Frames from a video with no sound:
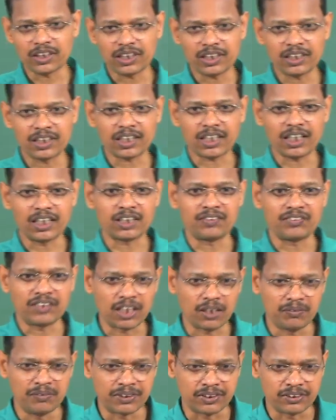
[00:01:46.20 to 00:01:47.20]
in the kind of
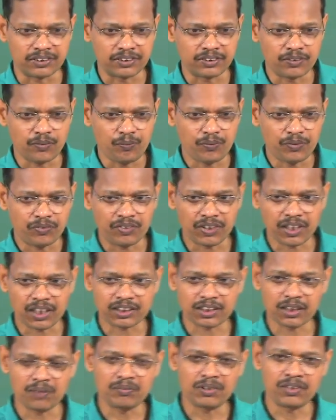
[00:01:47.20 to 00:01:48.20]
databases. For
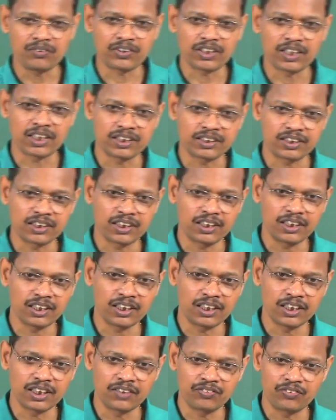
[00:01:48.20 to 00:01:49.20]
example, you can say
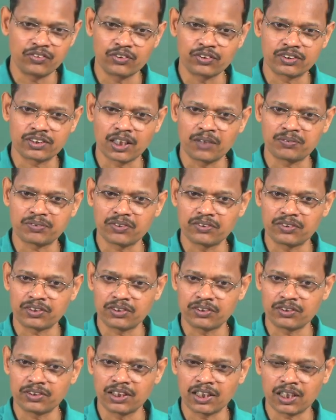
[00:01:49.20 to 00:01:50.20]
the few types of
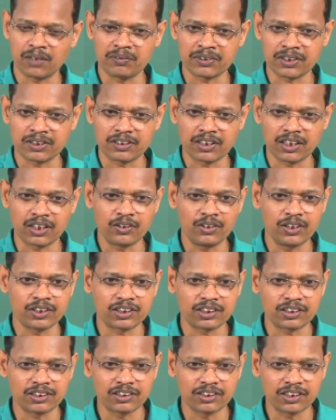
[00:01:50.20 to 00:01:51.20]
databases. Can you
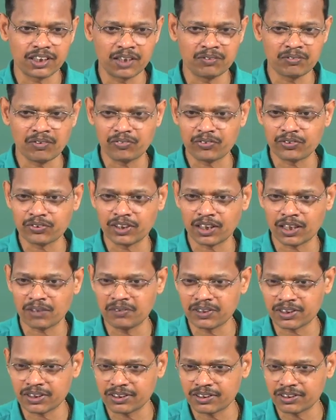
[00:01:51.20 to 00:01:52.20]
list the name of few
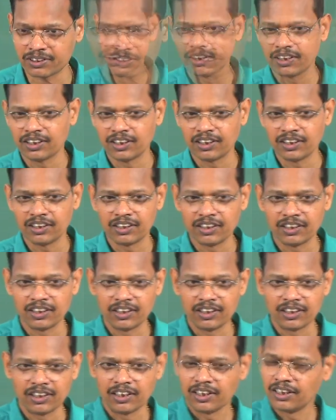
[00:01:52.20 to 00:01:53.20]
databases?
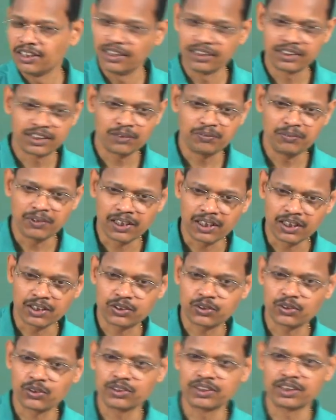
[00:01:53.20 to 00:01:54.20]
NCBI.
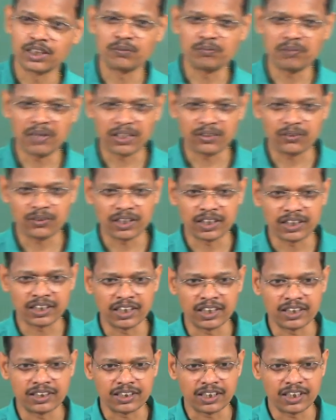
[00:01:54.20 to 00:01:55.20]
So, GenBank you can
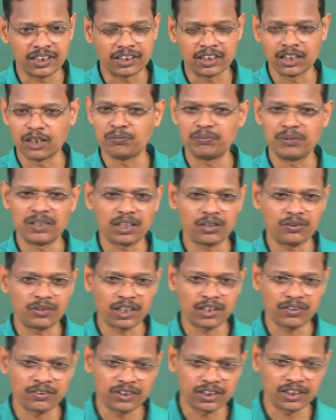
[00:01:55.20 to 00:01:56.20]
get, right, EMBL you
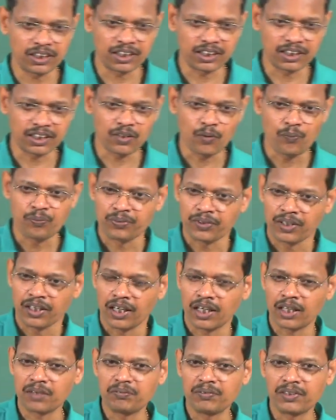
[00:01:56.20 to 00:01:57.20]
have the data,
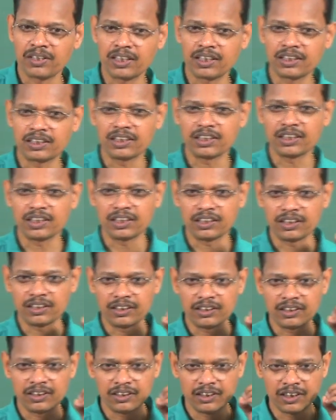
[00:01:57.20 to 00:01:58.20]
and mainly the
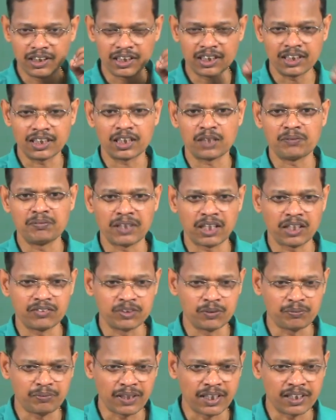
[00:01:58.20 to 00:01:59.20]
DNA data bank of
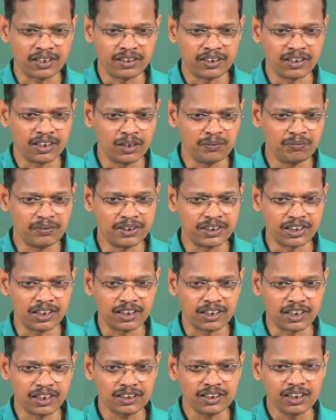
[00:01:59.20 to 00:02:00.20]
Japan,
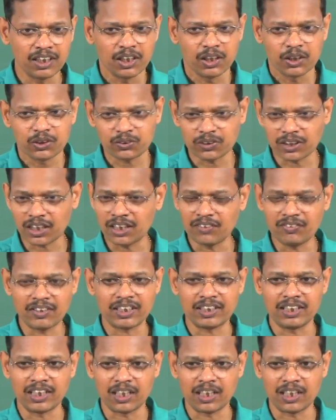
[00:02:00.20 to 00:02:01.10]
DDBJ, right. So, there are various